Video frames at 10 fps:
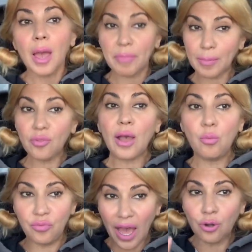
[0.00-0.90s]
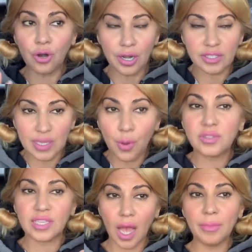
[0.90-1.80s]
People that are
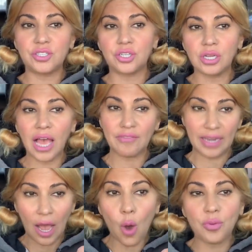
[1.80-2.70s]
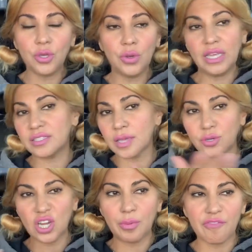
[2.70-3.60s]
supposed to come into your life and help you in some
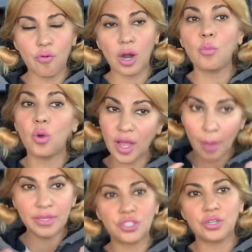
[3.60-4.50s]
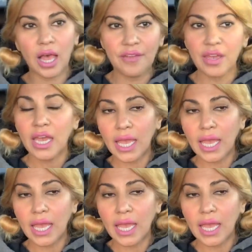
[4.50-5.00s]
shape or form will come into your life.